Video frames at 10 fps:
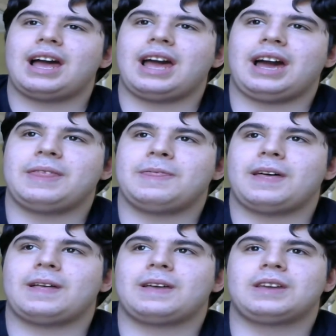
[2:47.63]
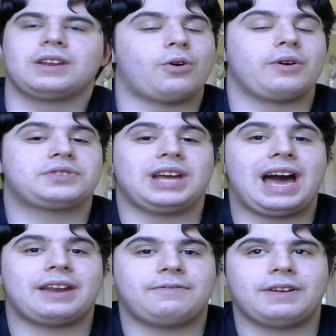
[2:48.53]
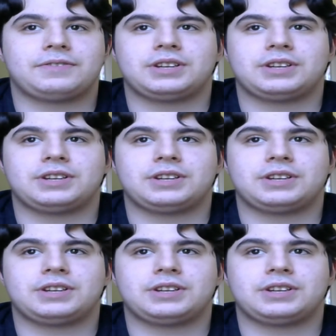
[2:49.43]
And you know, if she had